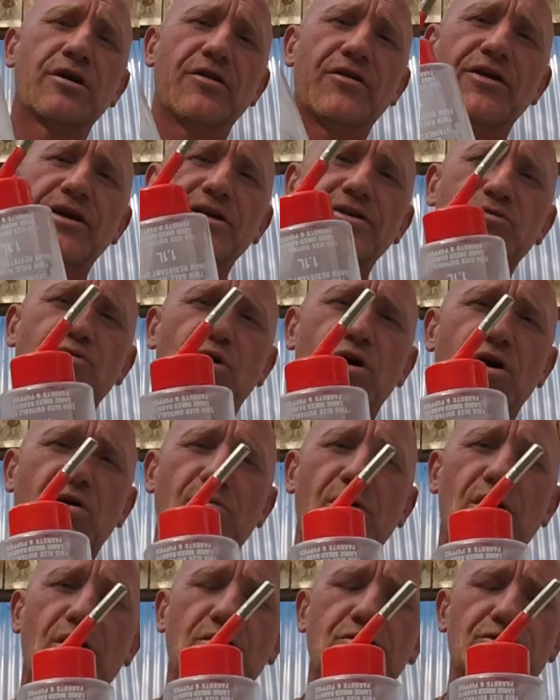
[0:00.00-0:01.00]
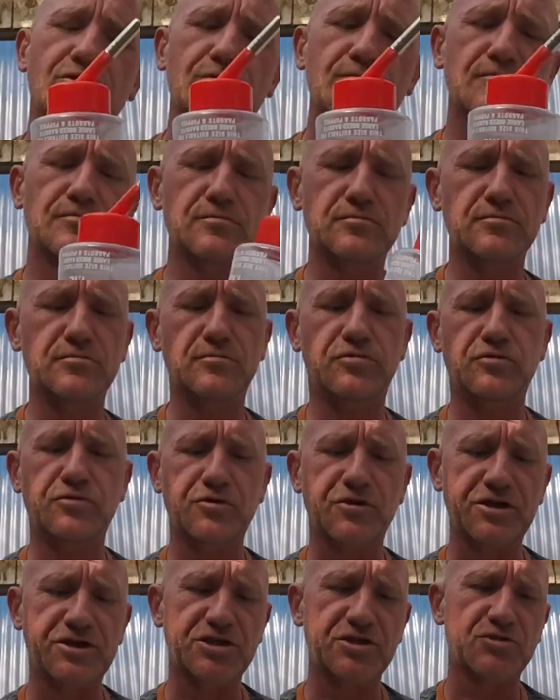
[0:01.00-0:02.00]
these water bottles,
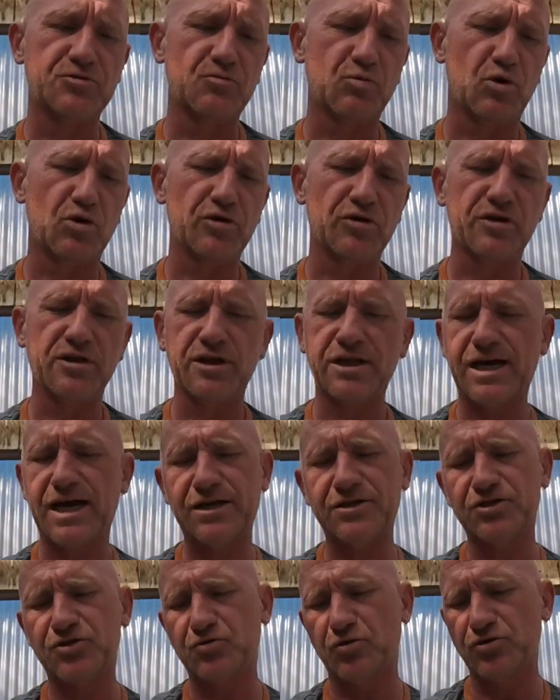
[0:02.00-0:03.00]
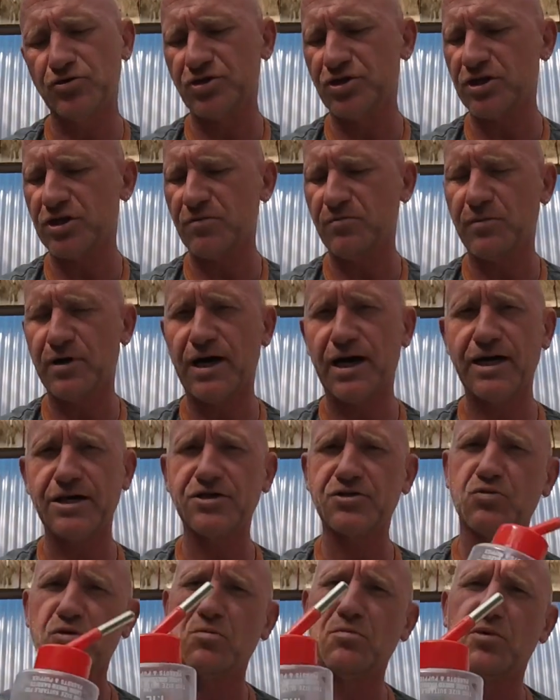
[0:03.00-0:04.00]
this is one of the largest ones you can buy.
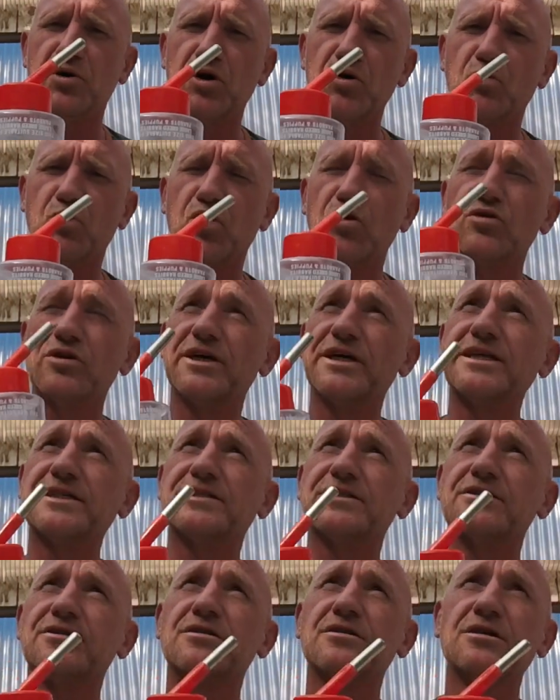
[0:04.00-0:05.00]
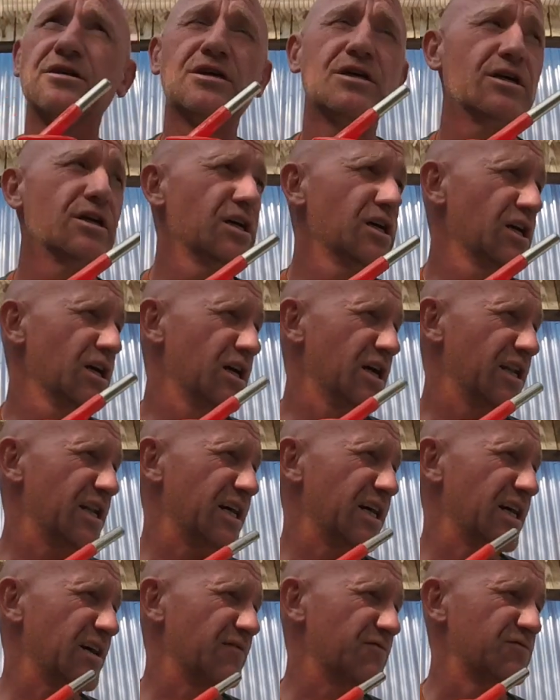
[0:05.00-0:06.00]
It's 1.1 litre, and
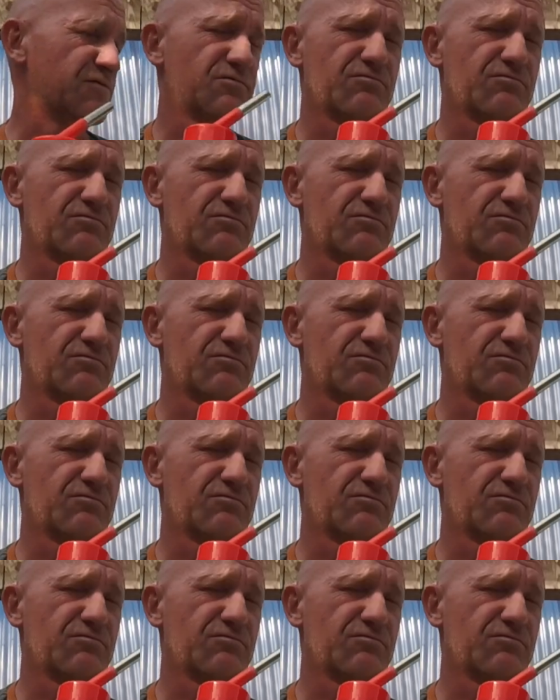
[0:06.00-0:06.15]
I have